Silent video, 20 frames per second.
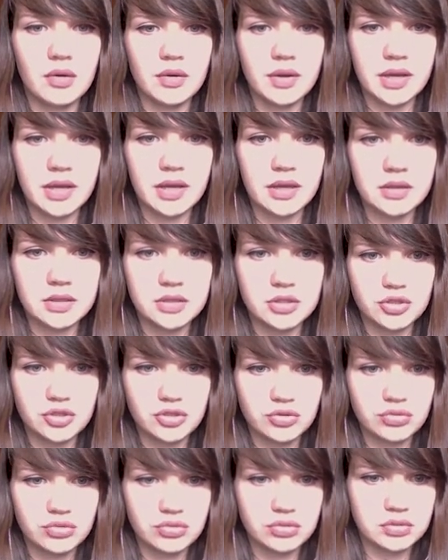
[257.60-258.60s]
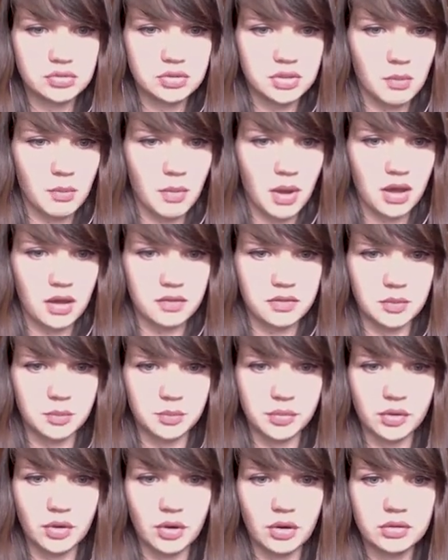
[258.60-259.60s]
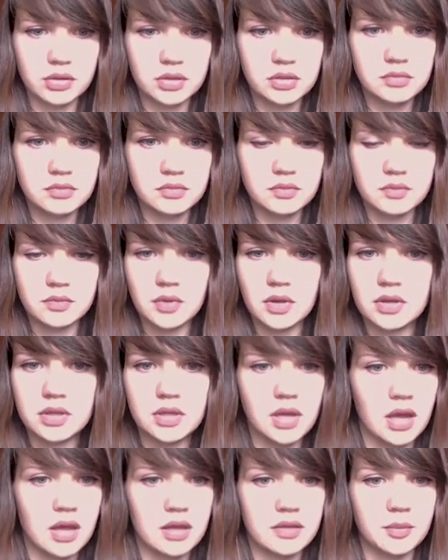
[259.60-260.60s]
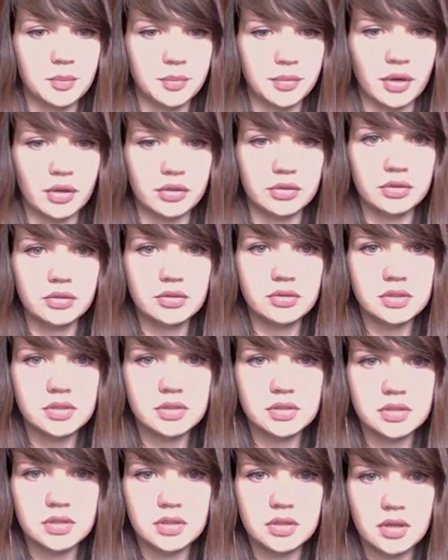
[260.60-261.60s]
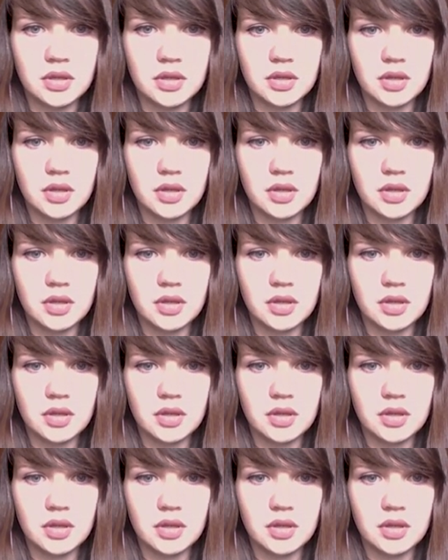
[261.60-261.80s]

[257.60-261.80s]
Okay, let's choose some other products.